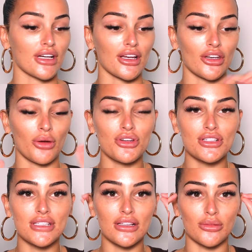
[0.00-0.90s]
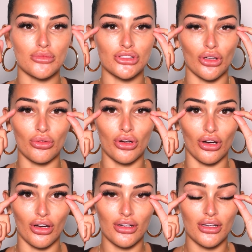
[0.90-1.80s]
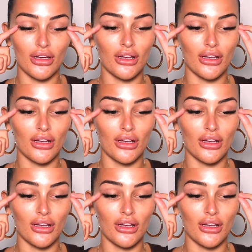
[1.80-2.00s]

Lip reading: you know, when you stick them so good,